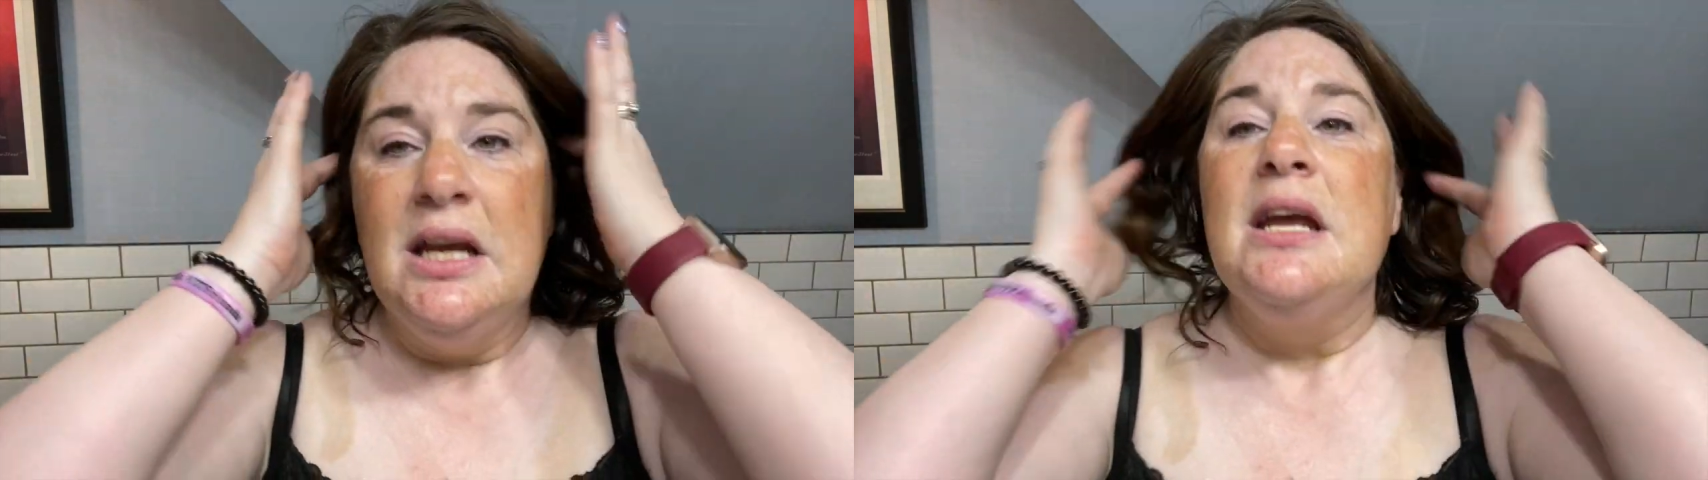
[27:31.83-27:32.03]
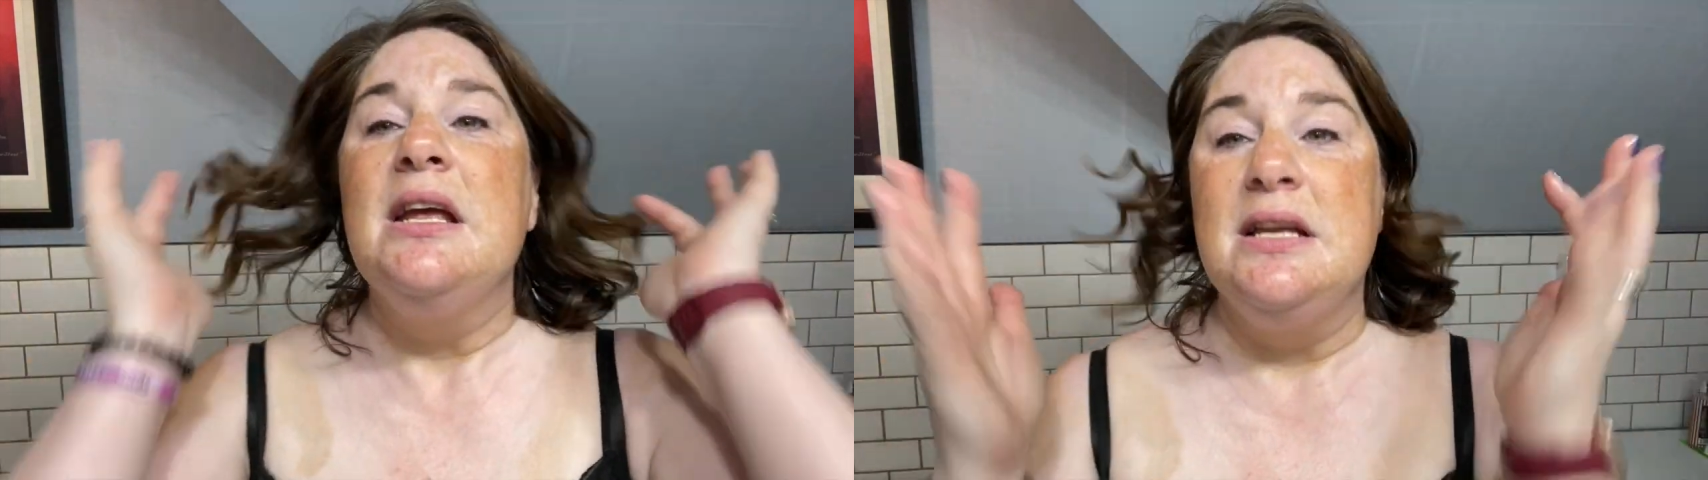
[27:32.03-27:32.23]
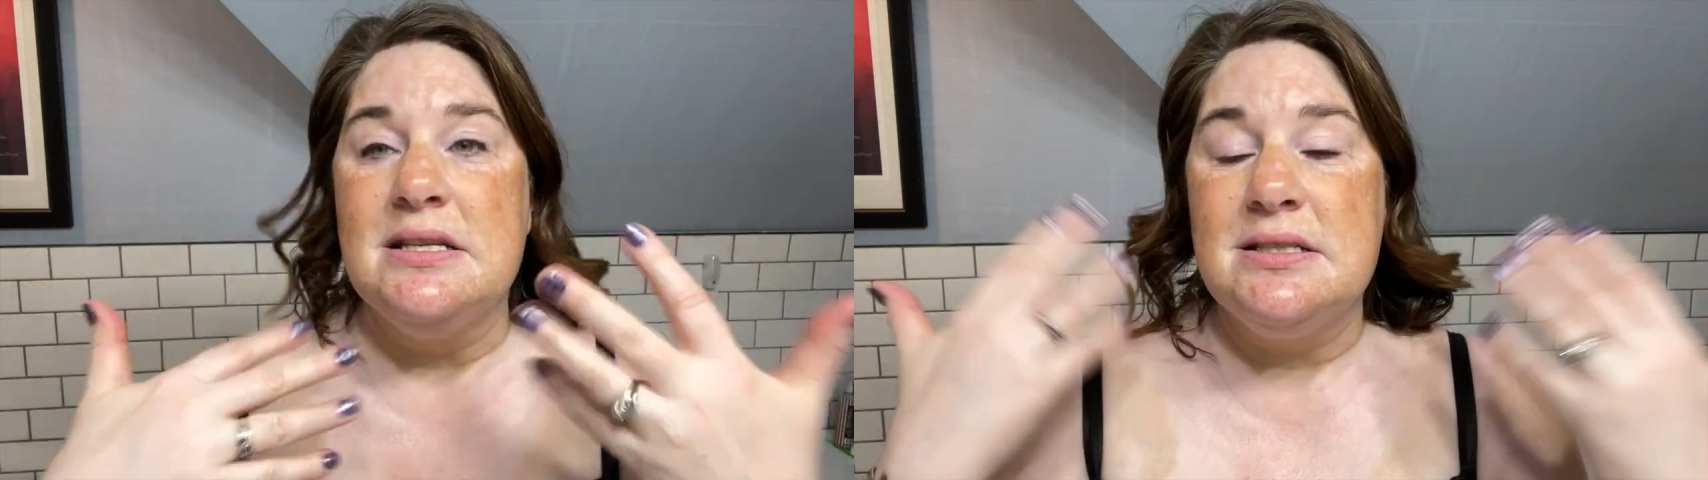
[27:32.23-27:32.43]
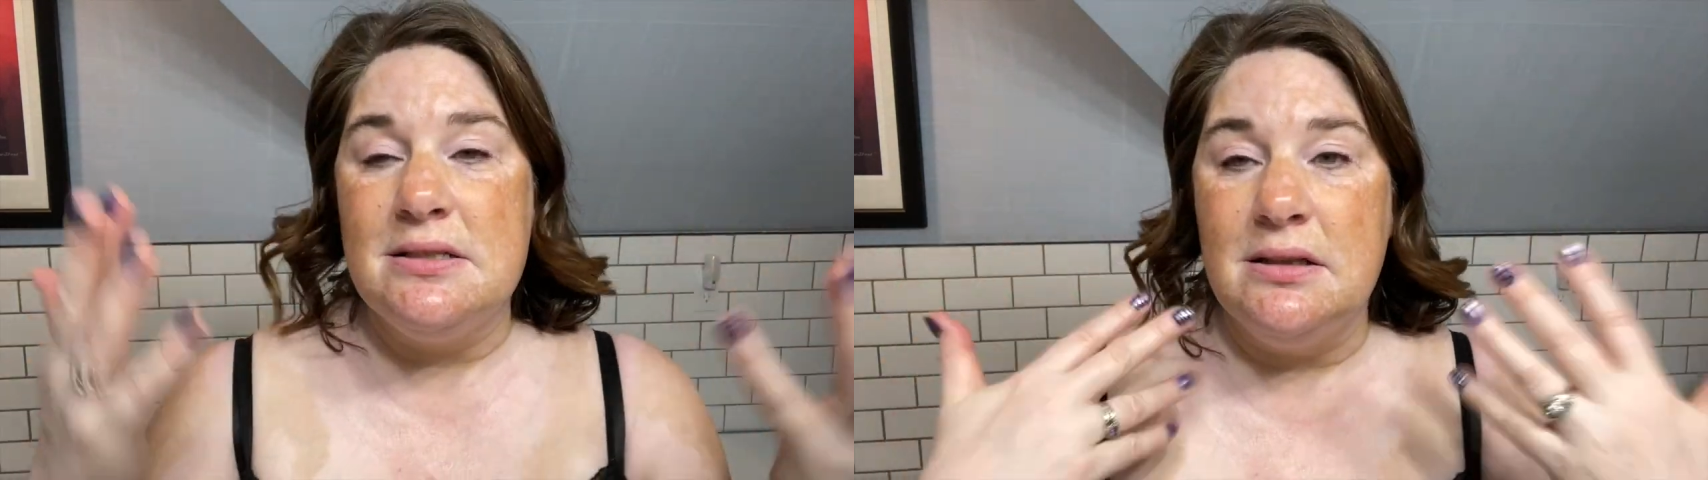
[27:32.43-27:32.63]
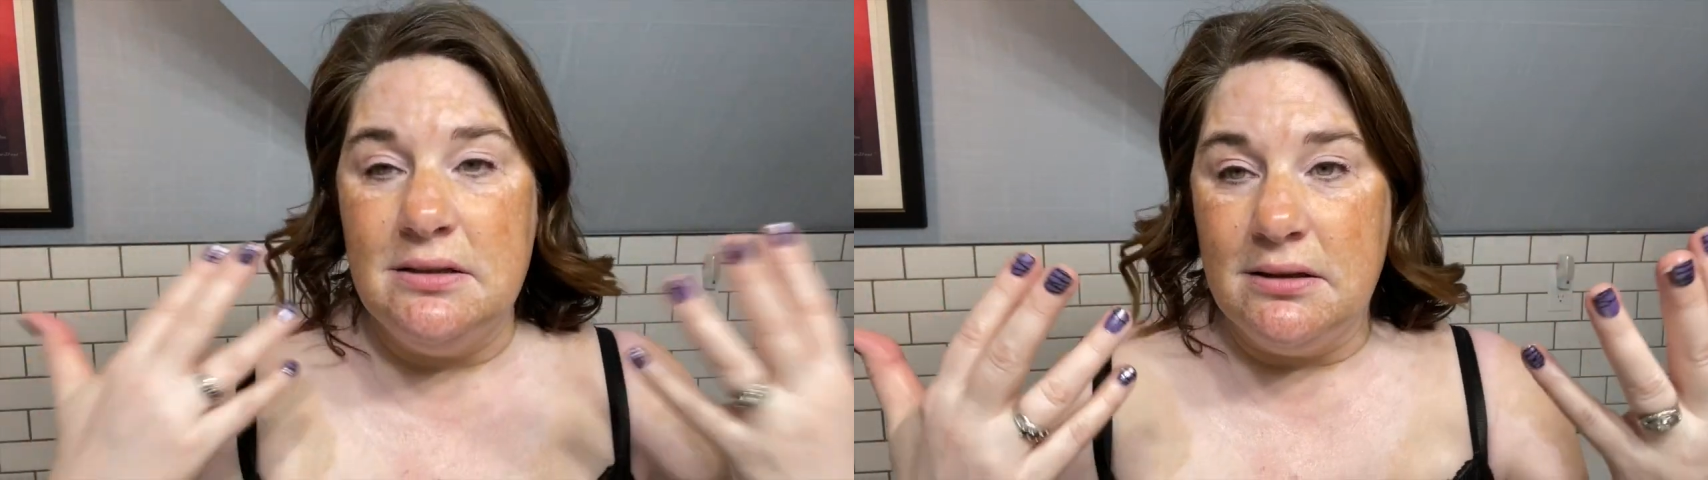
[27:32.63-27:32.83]
it
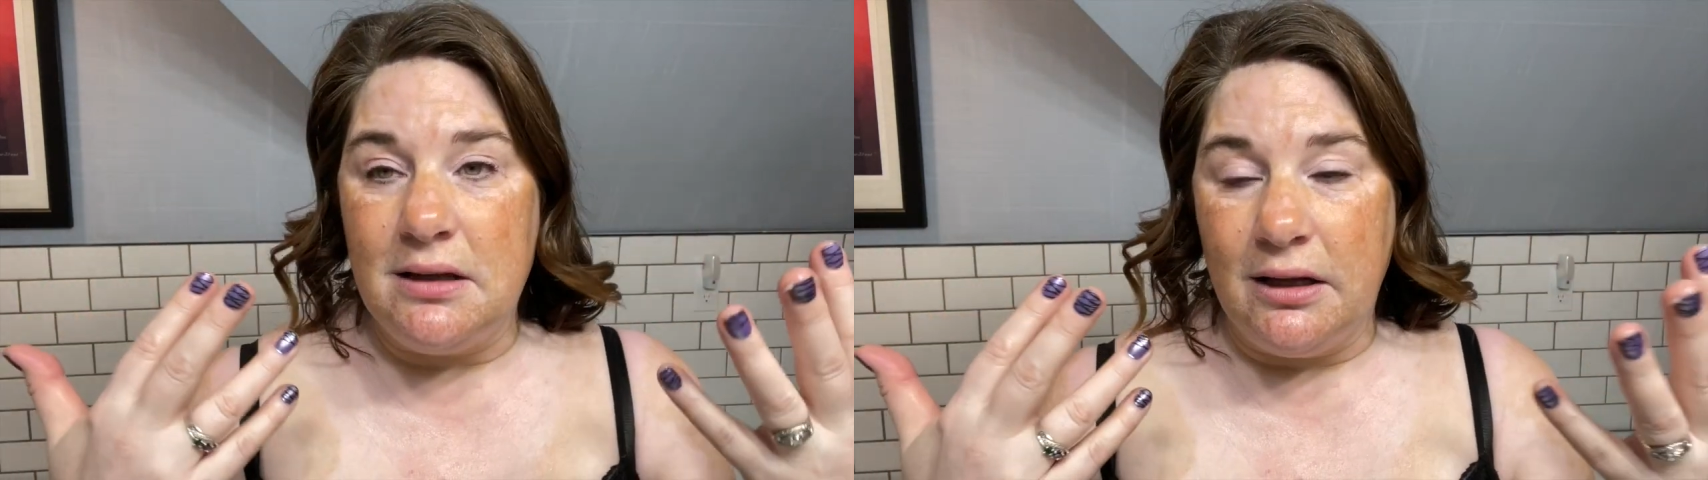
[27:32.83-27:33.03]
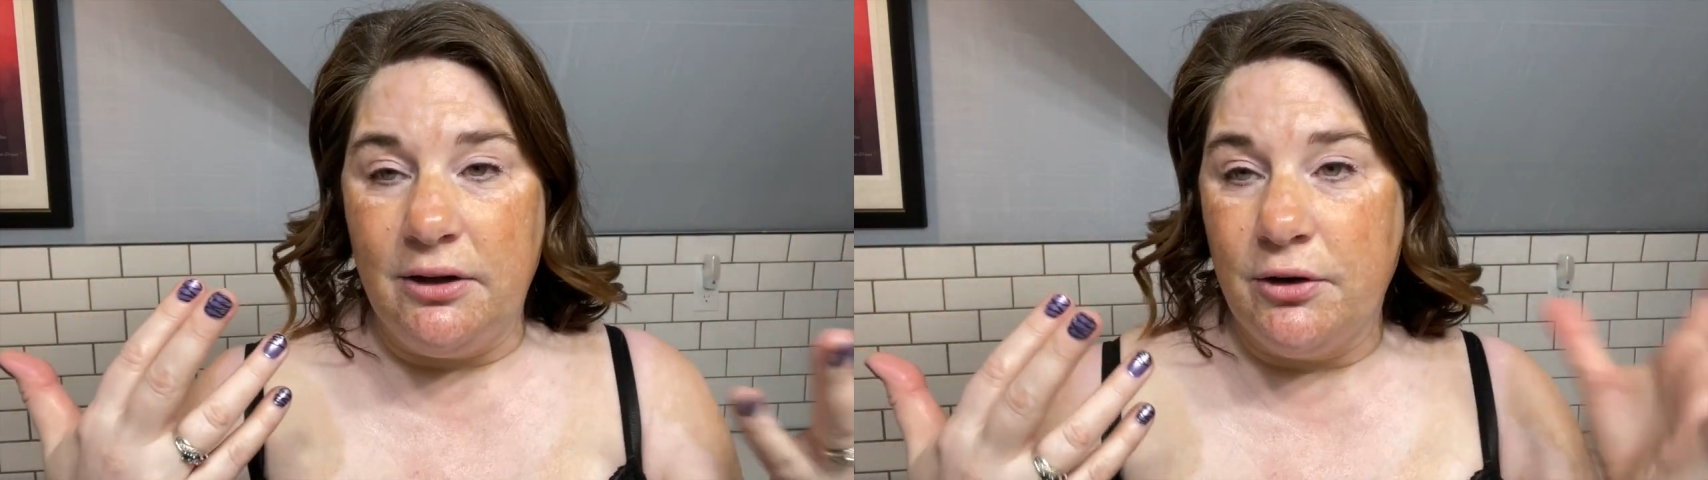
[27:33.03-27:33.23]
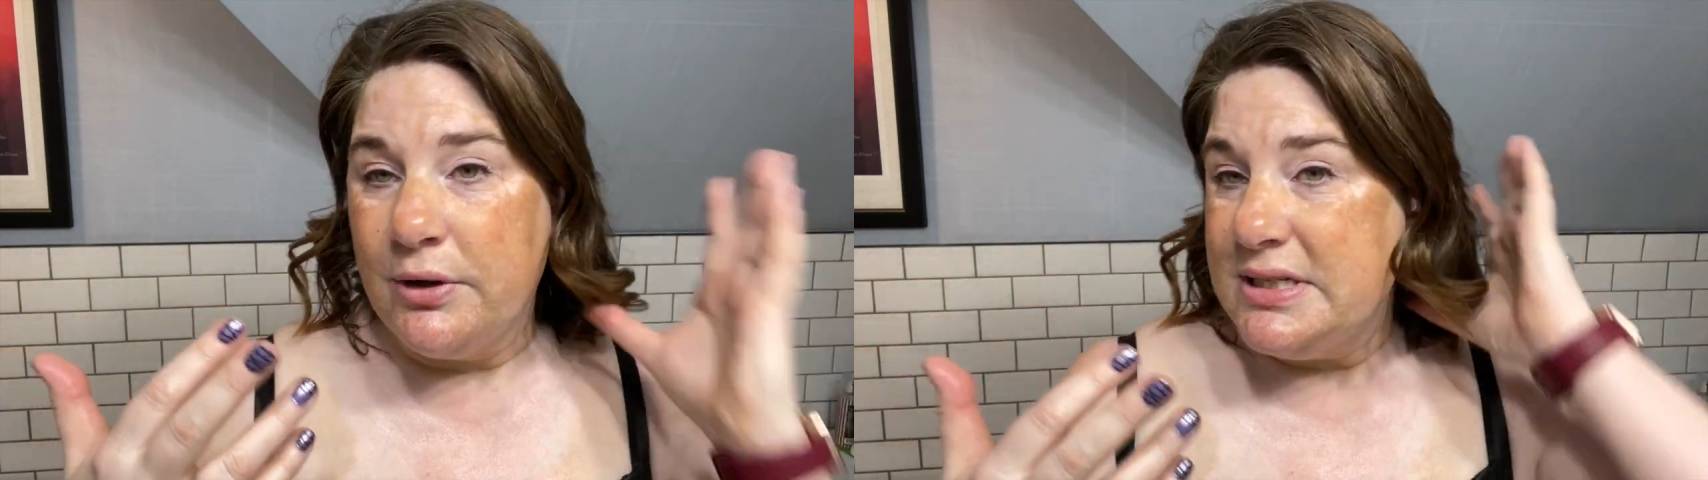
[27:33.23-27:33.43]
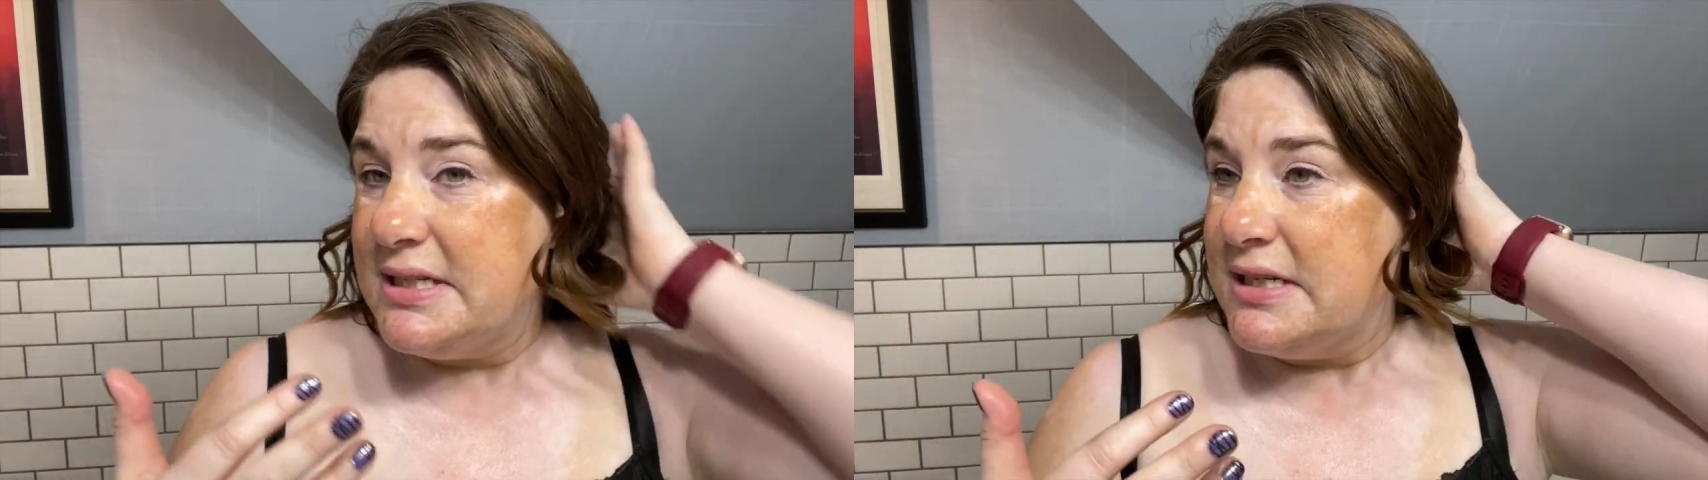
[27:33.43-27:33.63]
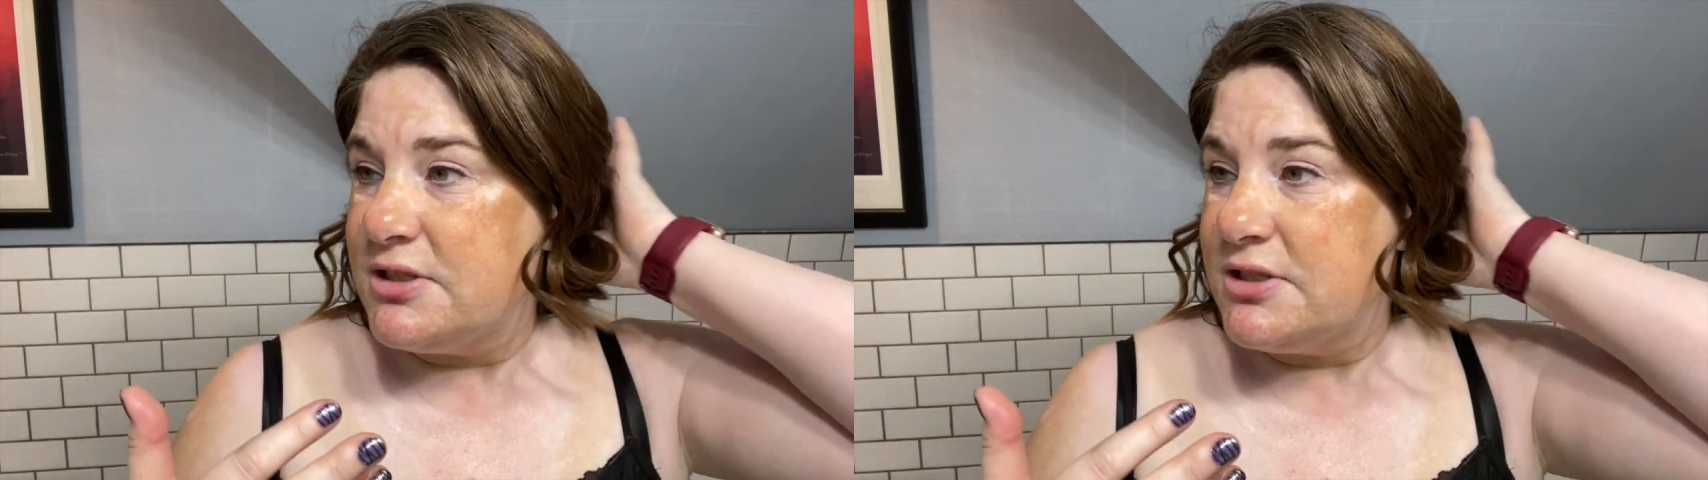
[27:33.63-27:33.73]
is a little greasy.